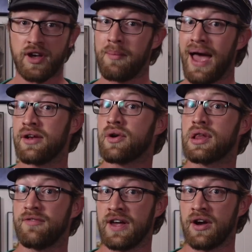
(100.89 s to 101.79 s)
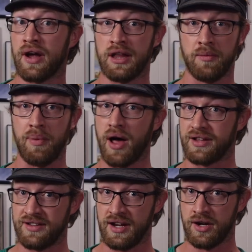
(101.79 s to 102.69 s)
Commander Sphere as the
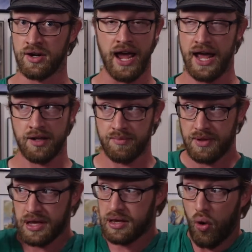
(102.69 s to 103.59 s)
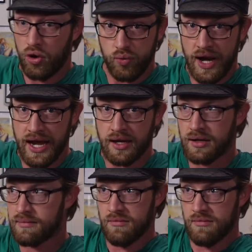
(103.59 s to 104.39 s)
Palantir and Soul Ring,